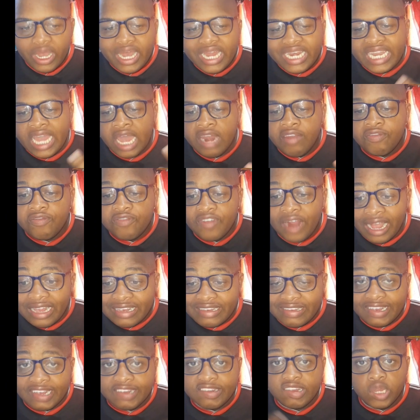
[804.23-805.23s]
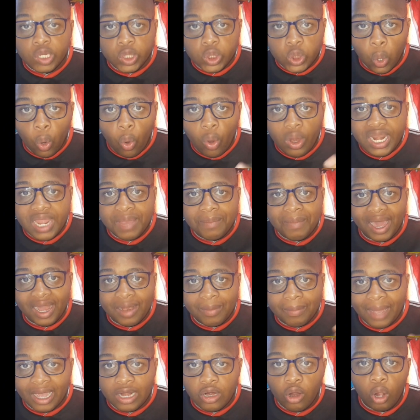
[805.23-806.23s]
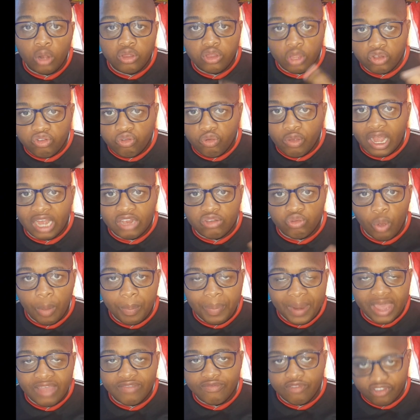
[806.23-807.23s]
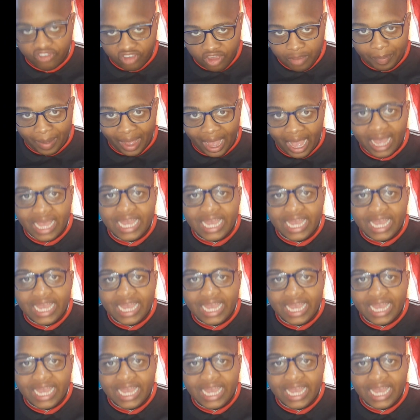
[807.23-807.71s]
Then Francis, Lutuli, Marman, all those wingers were playing for Chippa.